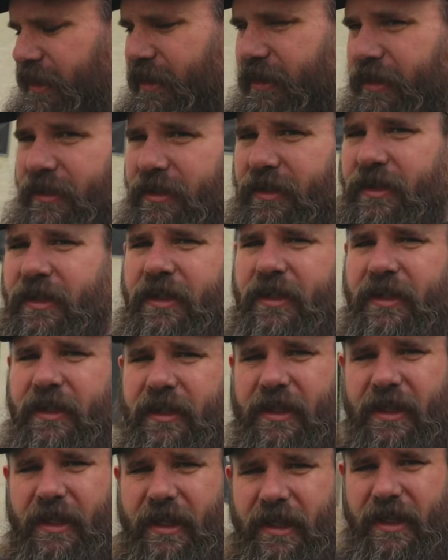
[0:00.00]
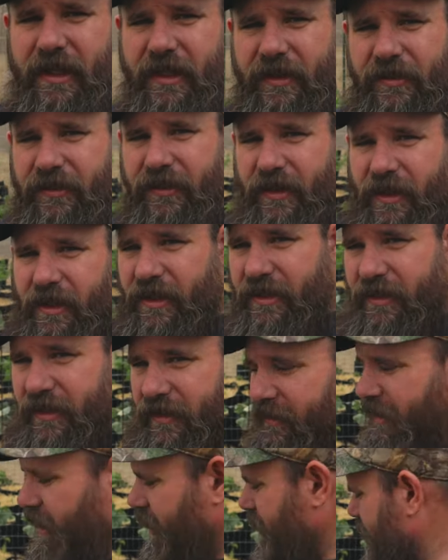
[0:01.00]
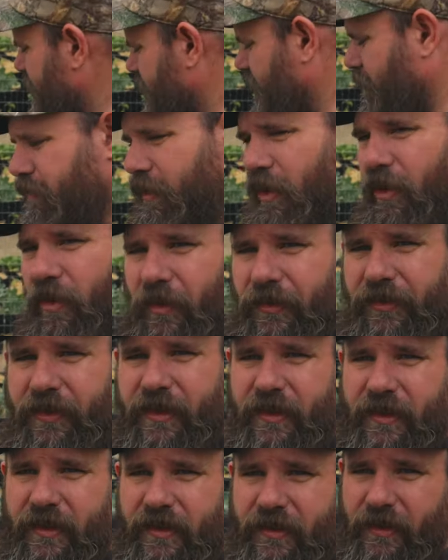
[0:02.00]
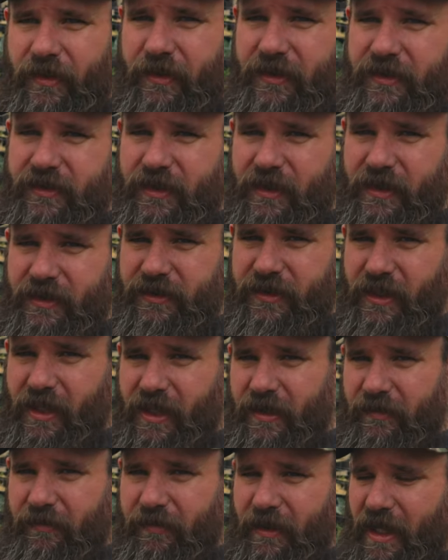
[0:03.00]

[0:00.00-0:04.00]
here has uh, decided to bolt, so it's uh, trying to